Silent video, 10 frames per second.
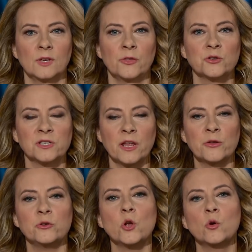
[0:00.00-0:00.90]
There's
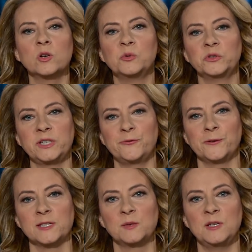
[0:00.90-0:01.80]
another notable
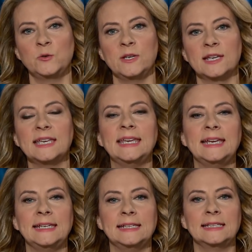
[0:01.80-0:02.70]
difference between
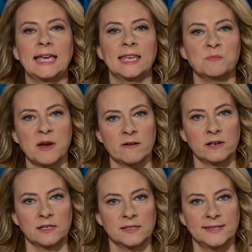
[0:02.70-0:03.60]
Canadian and American